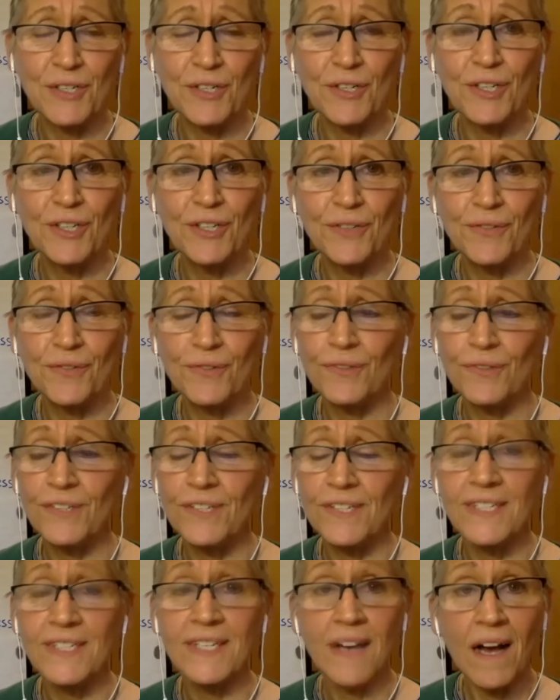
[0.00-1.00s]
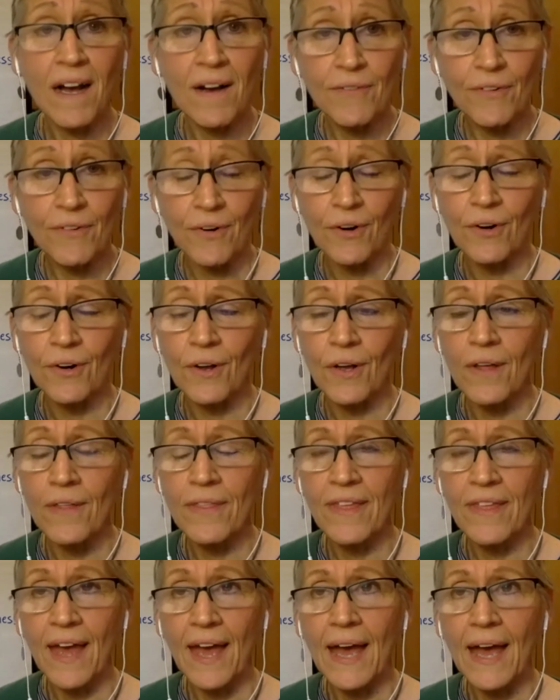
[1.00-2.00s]
you'll discover
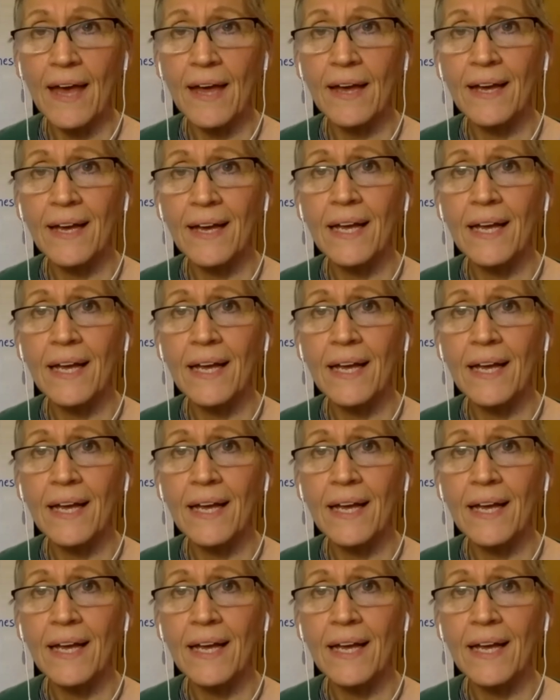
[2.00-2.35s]
that